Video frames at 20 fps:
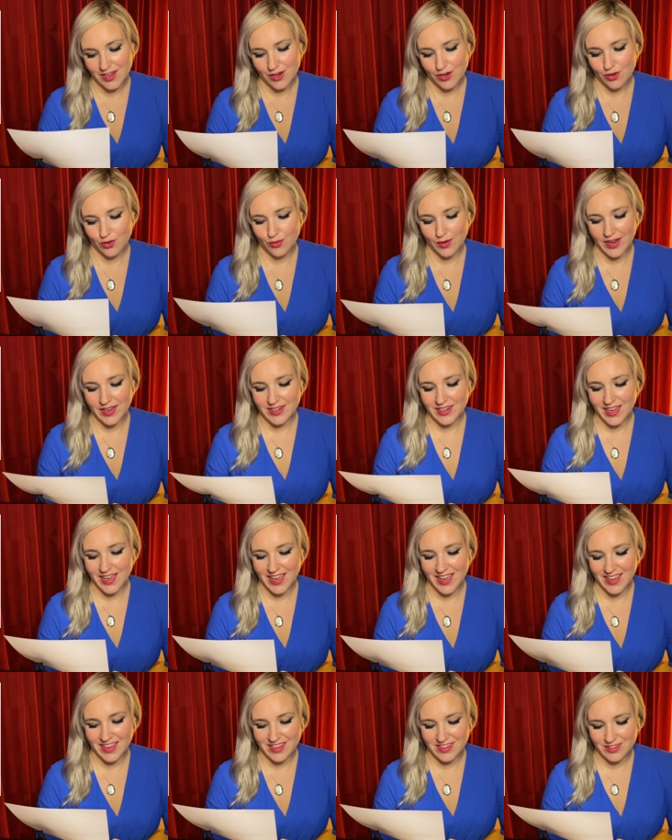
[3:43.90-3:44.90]
Great
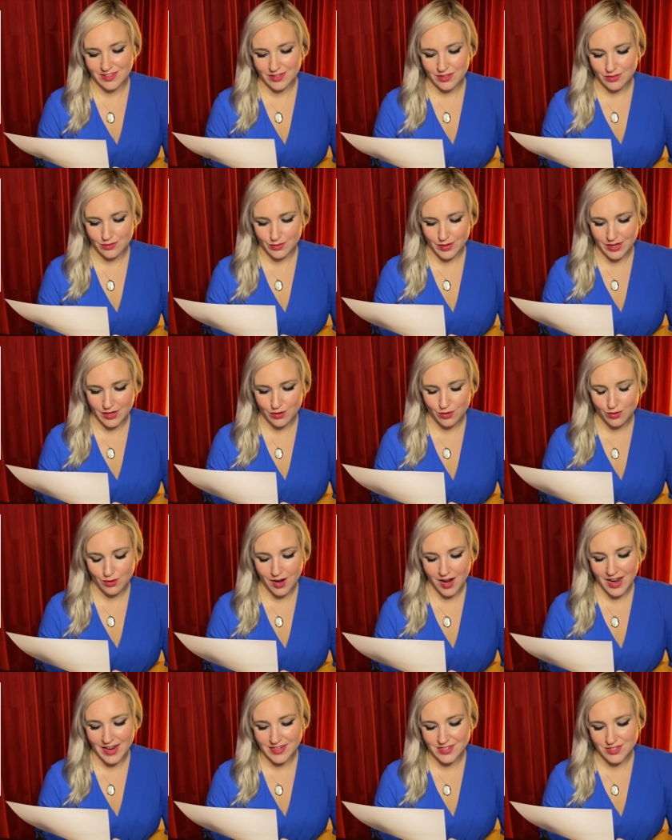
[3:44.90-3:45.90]
hail, we
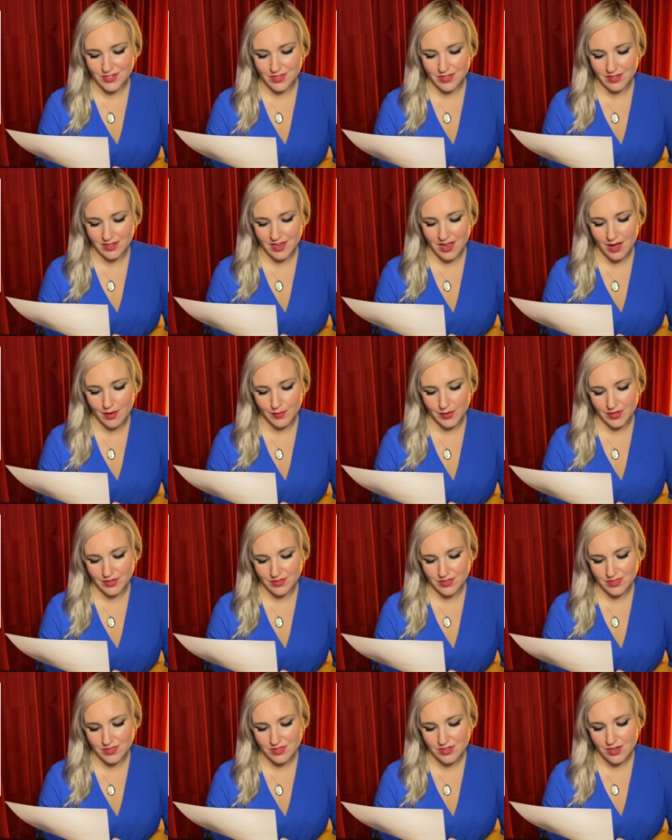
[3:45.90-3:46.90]
cry to the
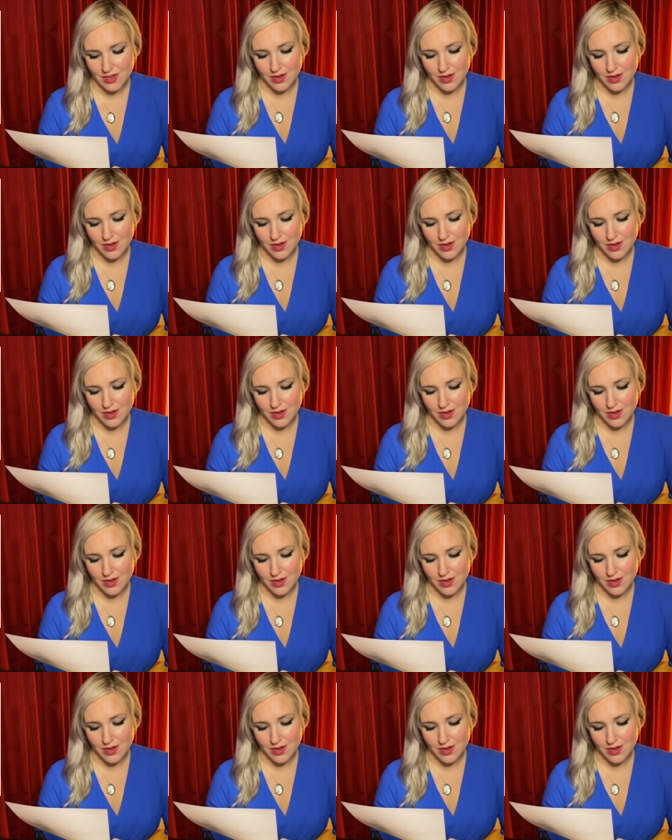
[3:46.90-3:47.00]
comers